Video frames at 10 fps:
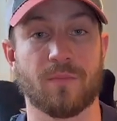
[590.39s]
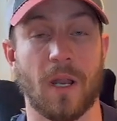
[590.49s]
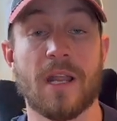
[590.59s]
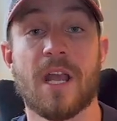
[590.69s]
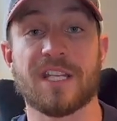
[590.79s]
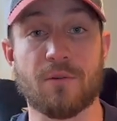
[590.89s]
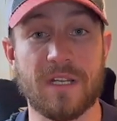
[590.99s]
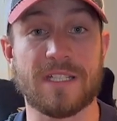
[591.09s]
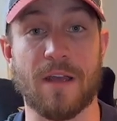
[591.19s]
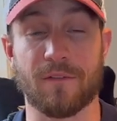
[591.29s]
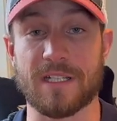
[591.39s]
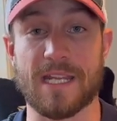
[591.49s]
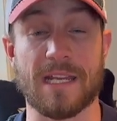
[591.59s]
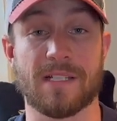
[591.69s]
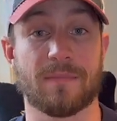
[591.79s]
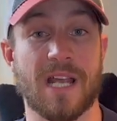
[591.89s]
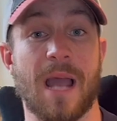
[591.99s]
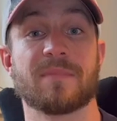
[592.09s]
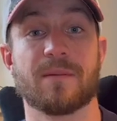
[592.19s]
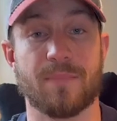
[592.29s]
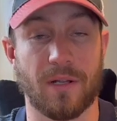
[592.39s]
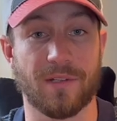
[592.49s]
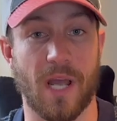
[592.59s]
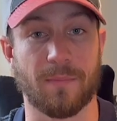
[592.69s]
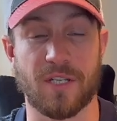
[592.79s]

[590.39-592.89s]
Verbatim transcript: but you can definitely take some time to build up,